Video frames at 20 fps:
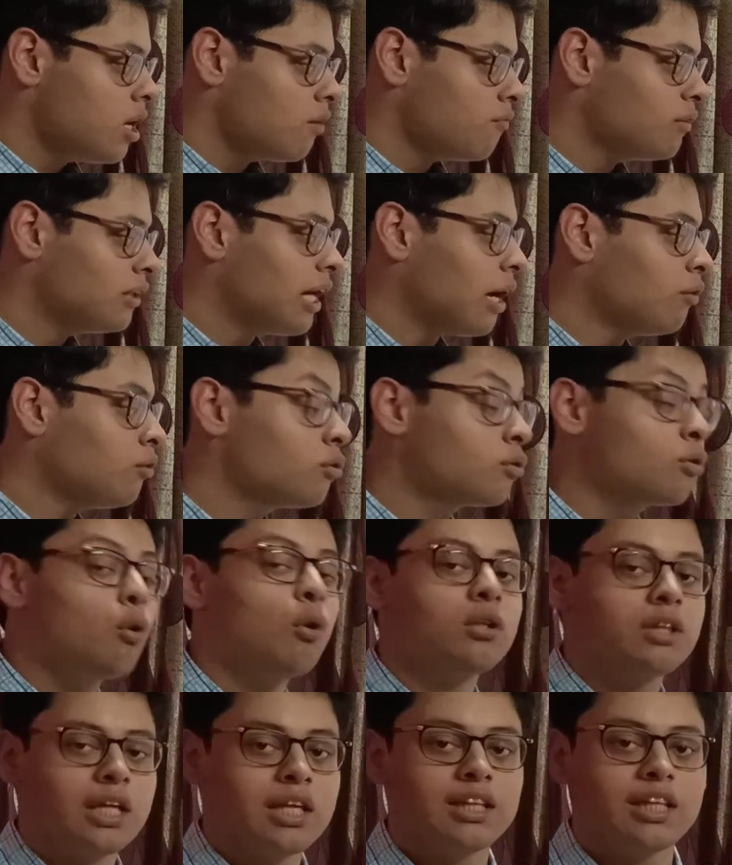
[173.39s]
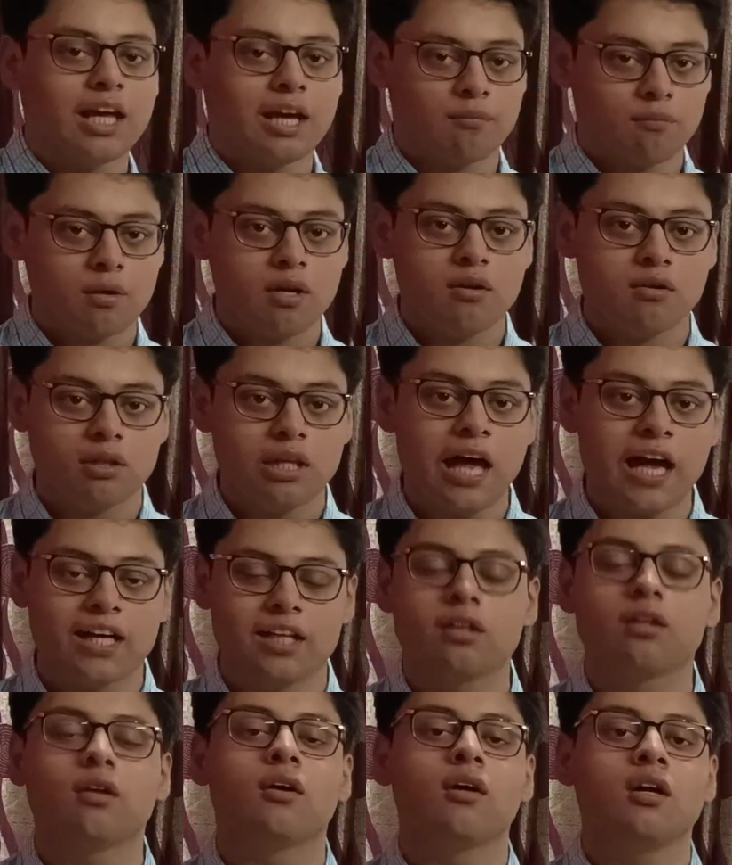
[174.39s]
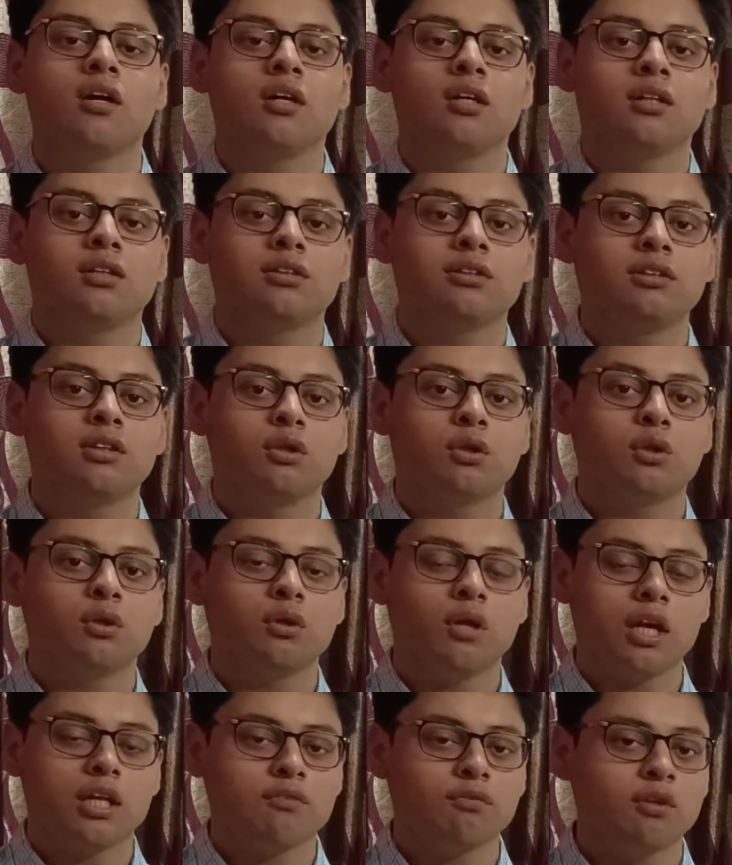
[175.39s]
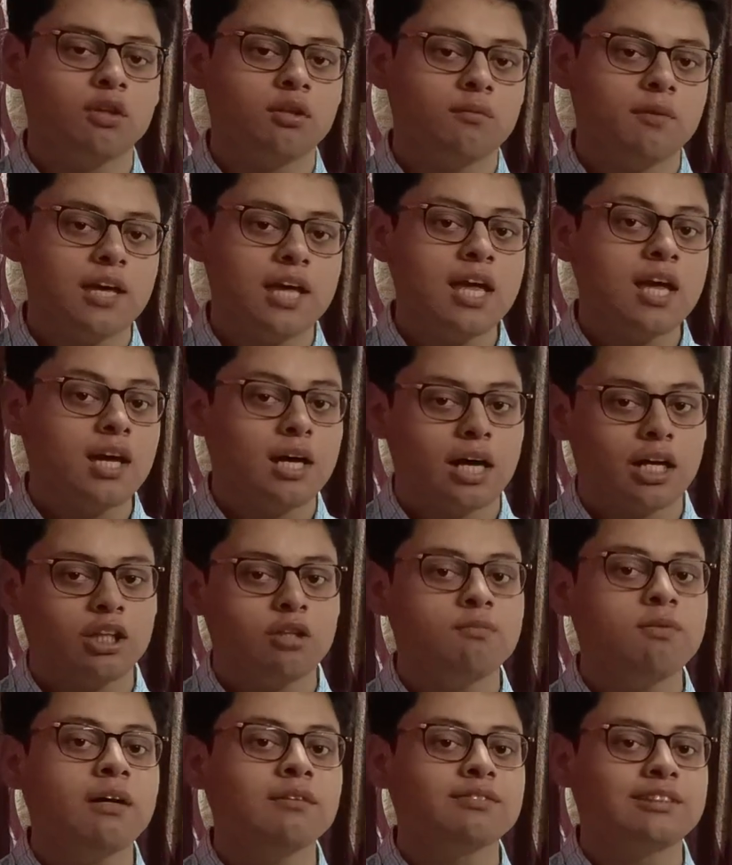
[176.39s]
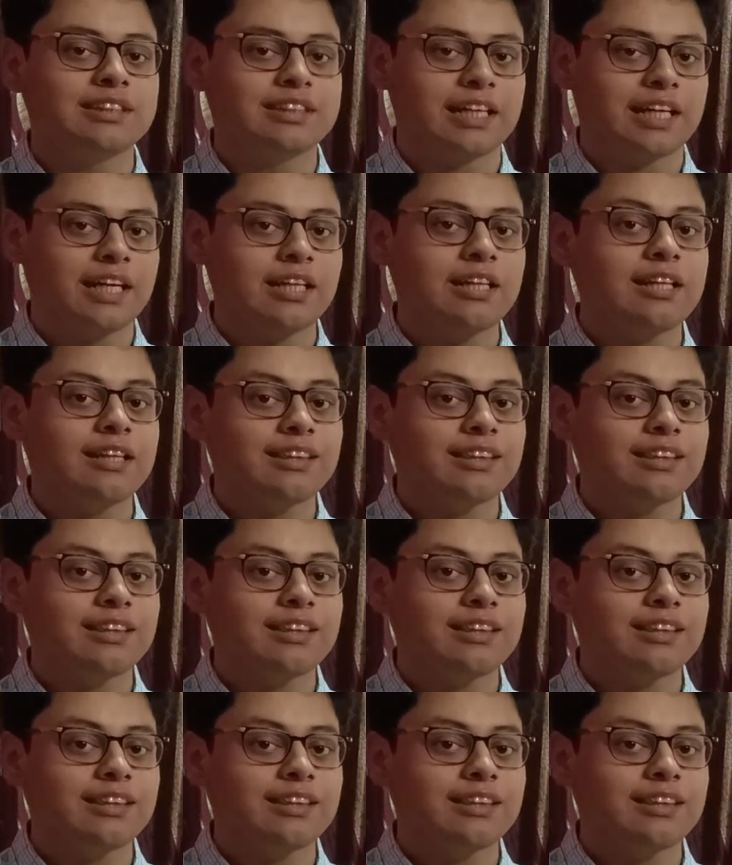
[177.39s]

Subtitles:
without quoting them, right? So it would be Anubhav said